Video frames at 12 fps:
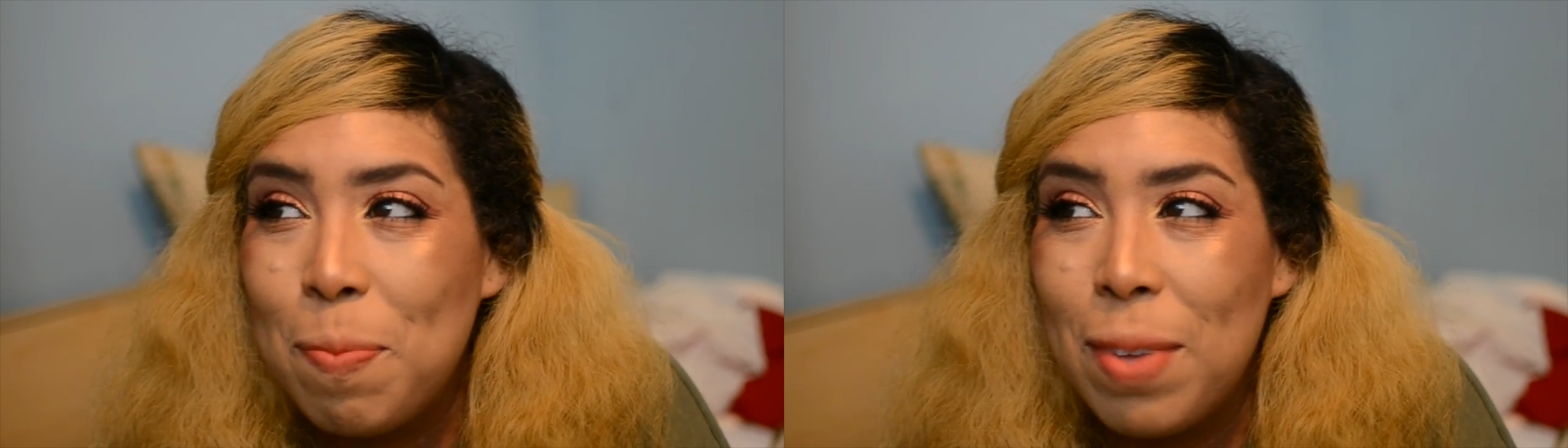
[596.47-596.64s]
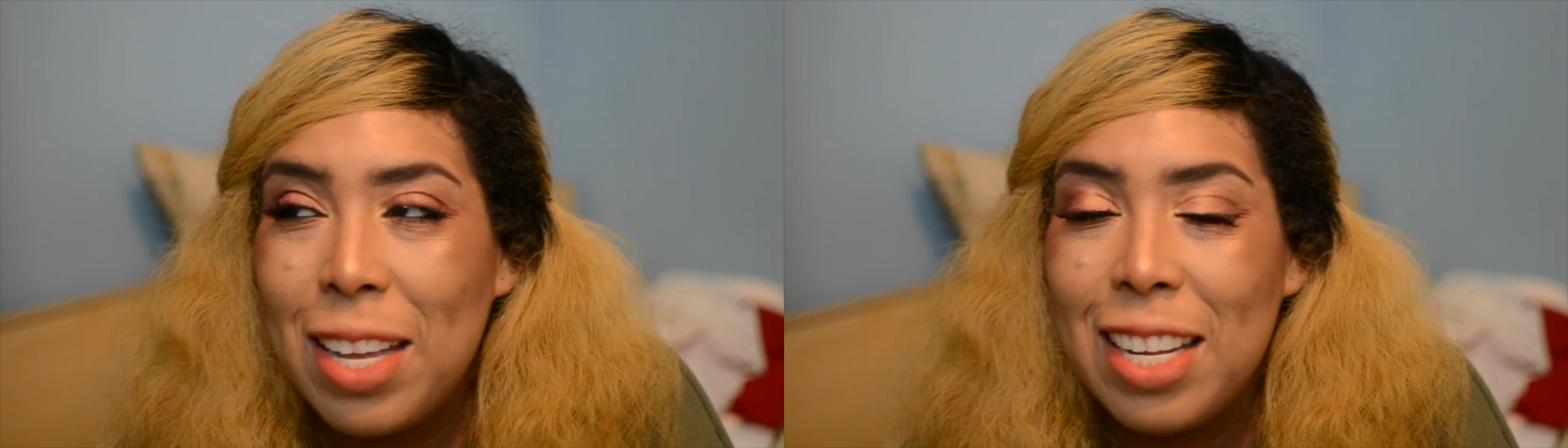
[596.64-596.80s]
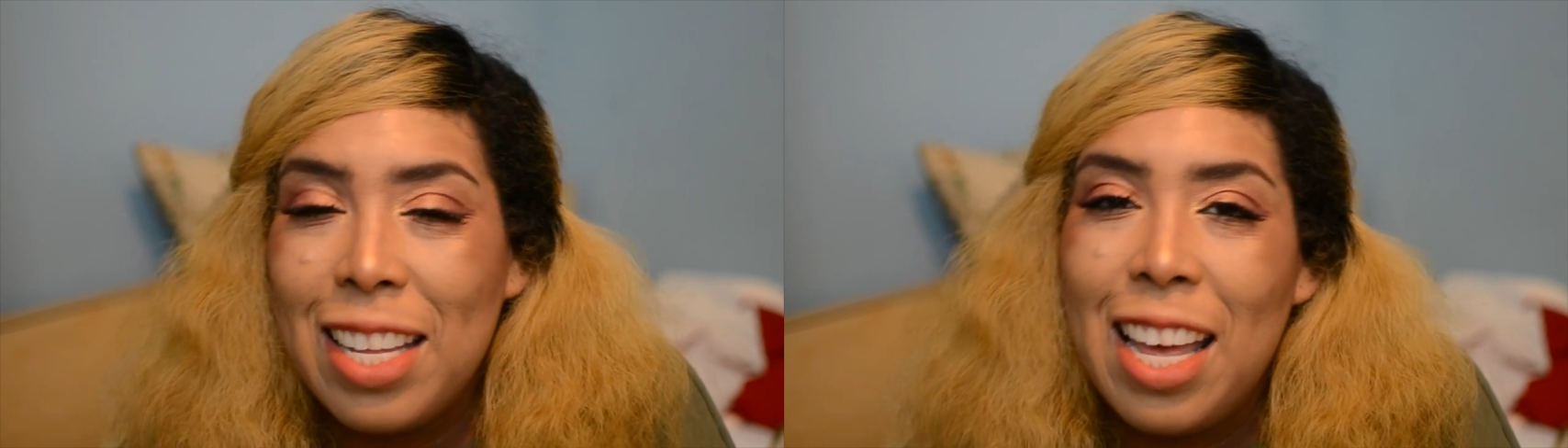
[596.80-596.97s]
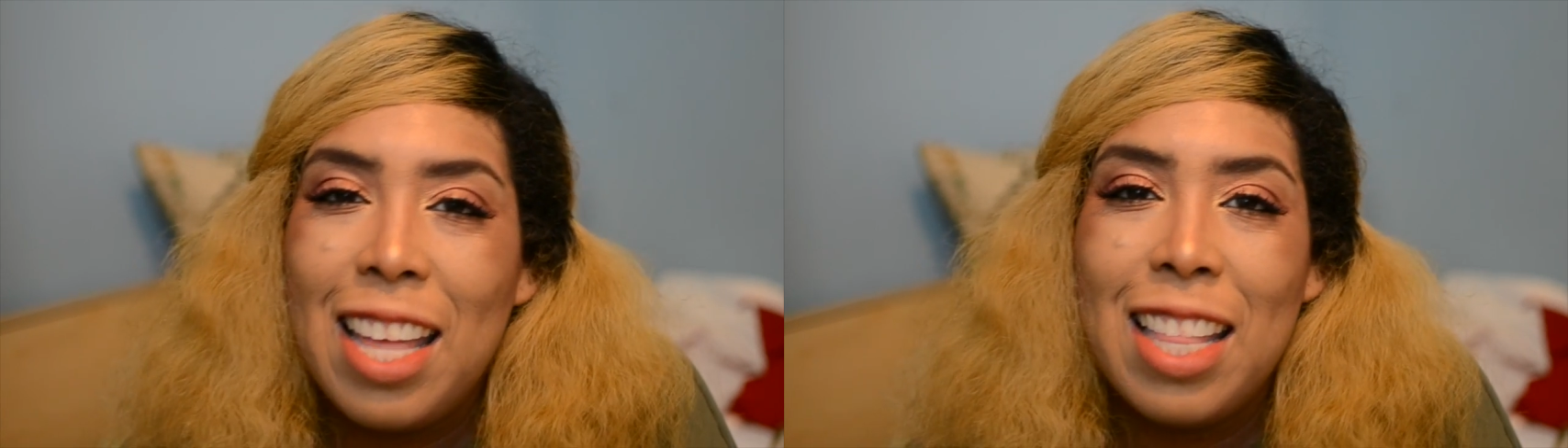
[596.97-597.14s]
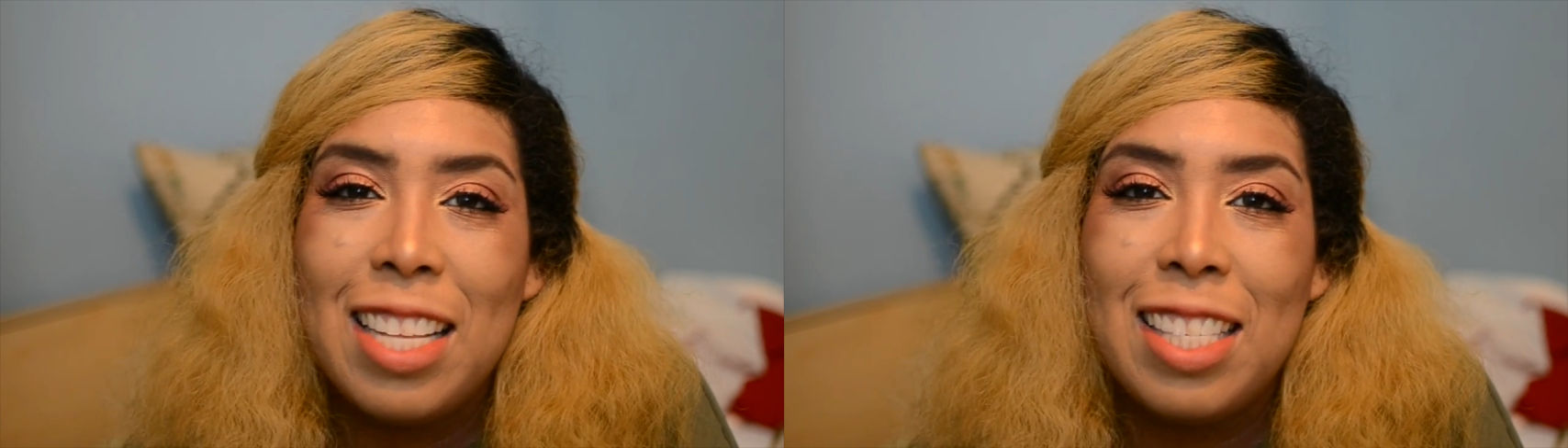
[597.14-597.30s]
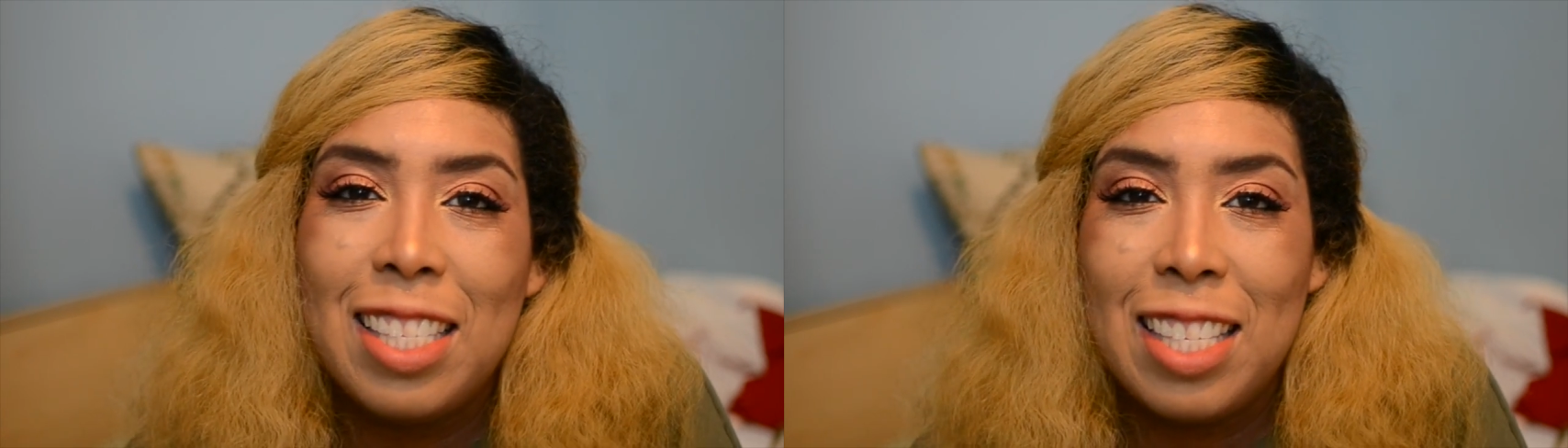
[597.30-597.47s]
But yeah,
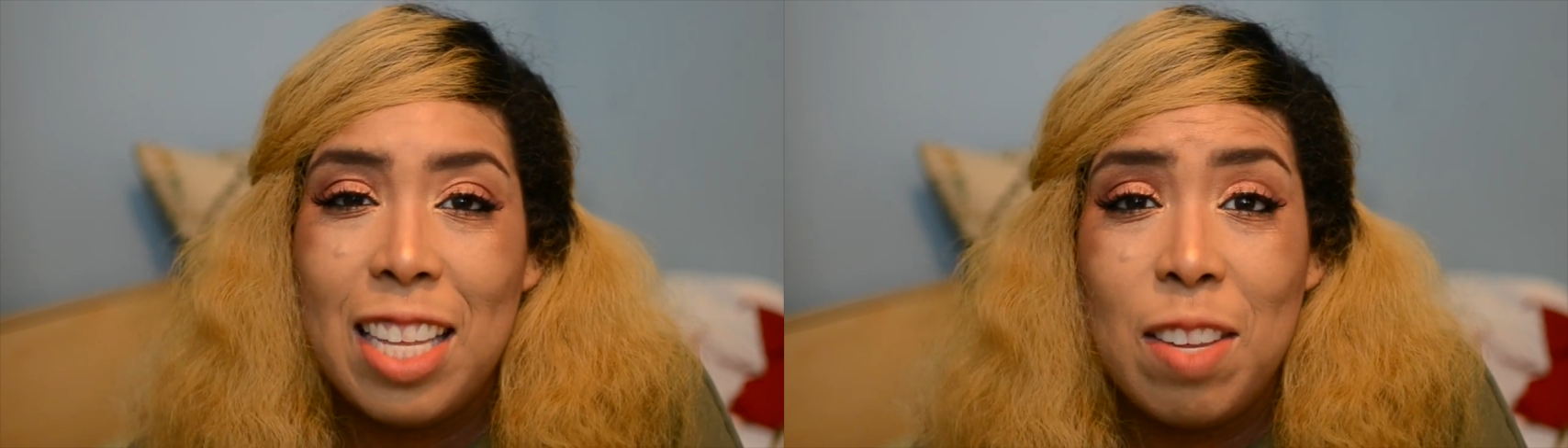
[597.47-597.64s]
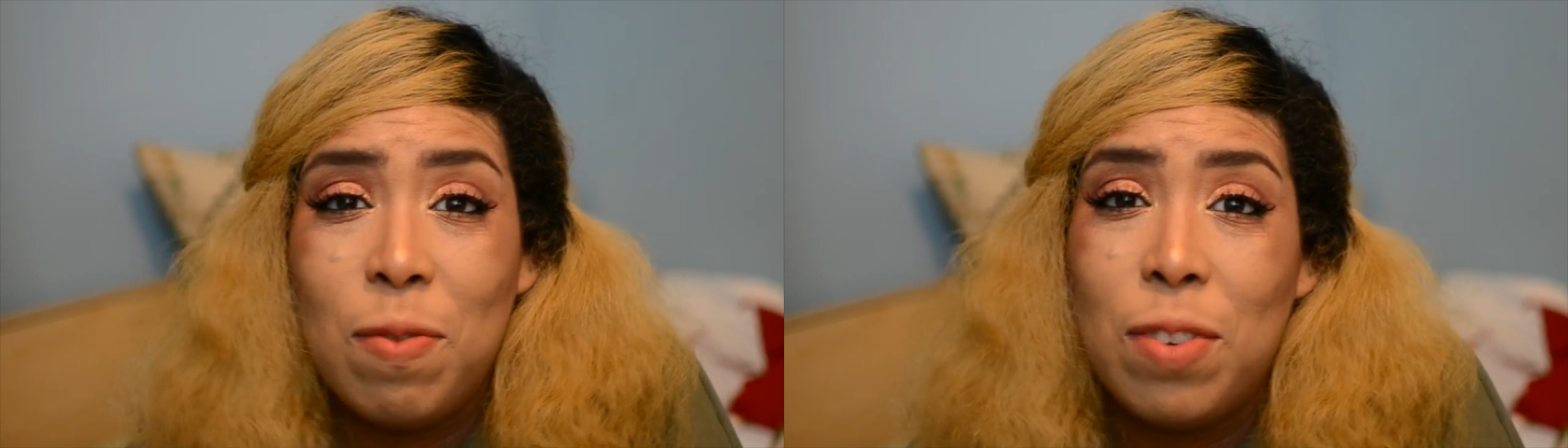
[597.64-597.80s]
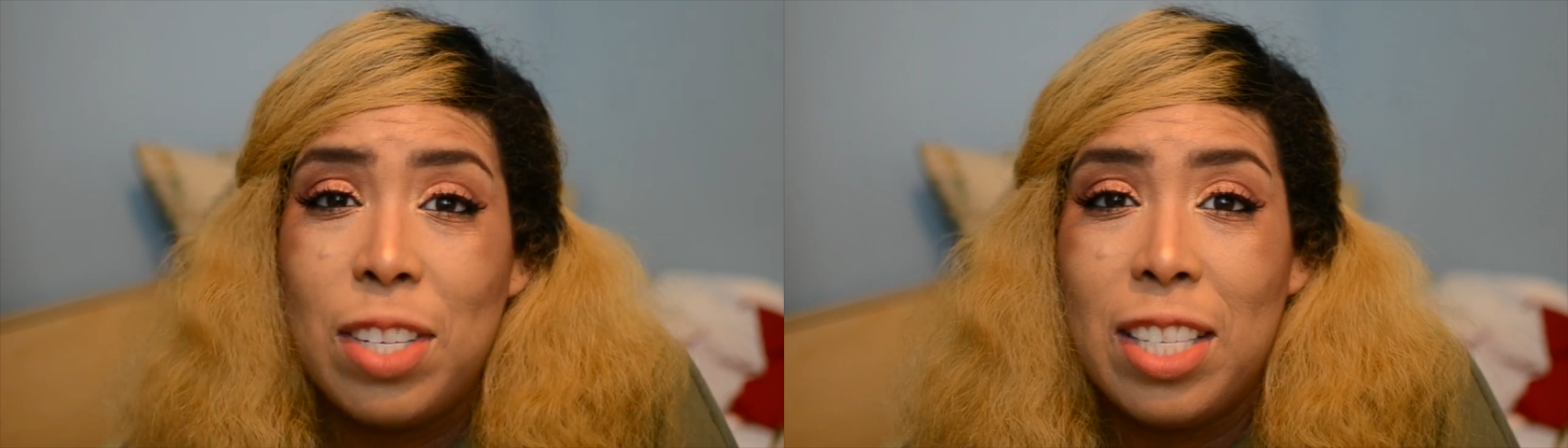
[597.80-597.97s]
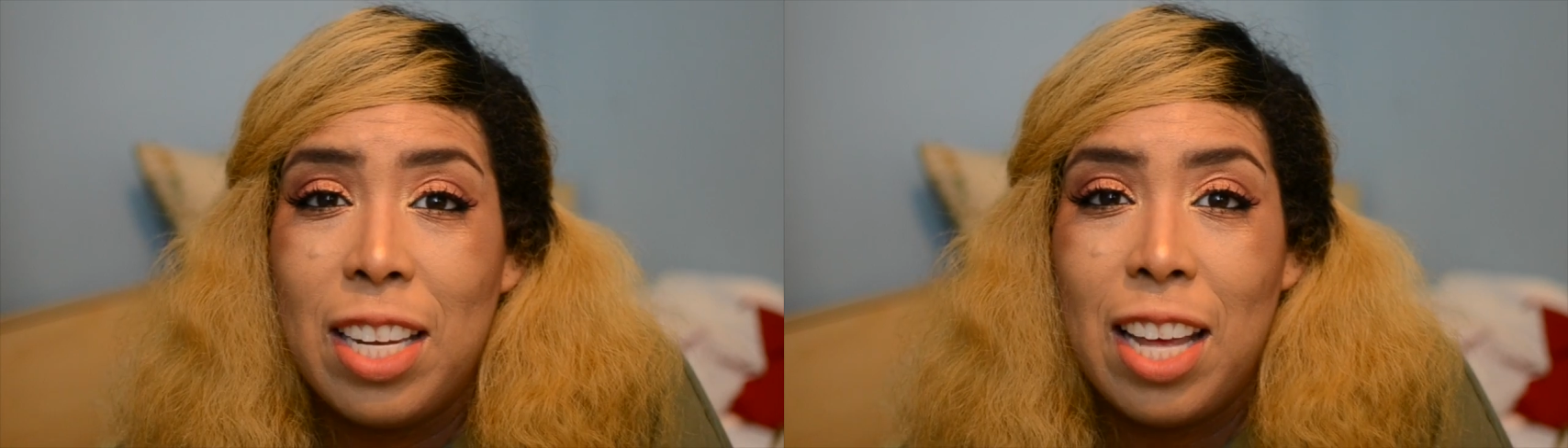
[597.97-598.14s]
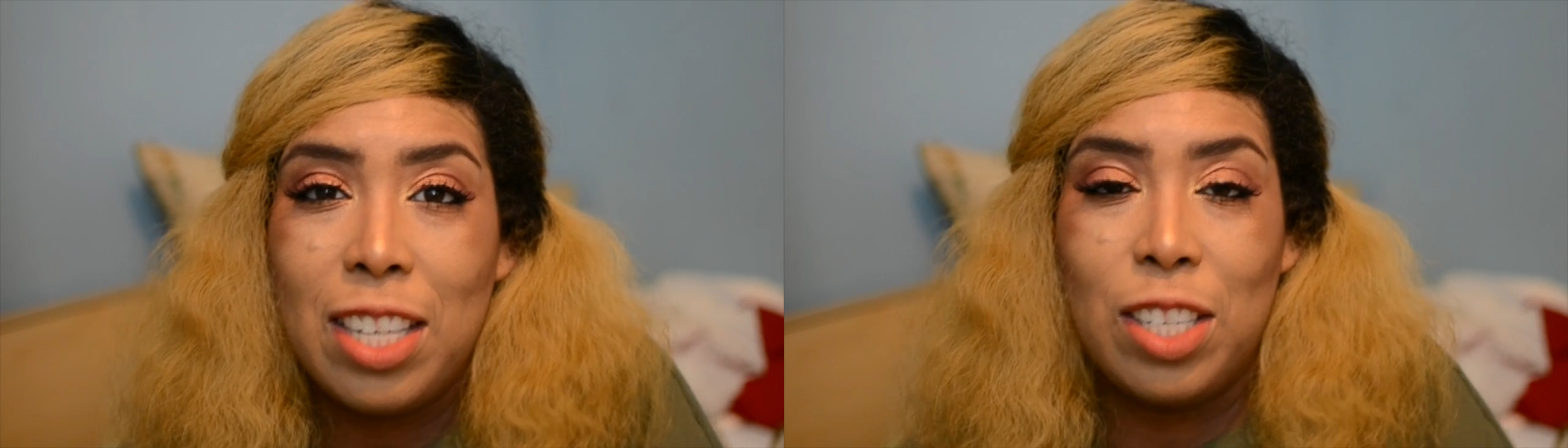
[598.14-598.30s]
that's it for today.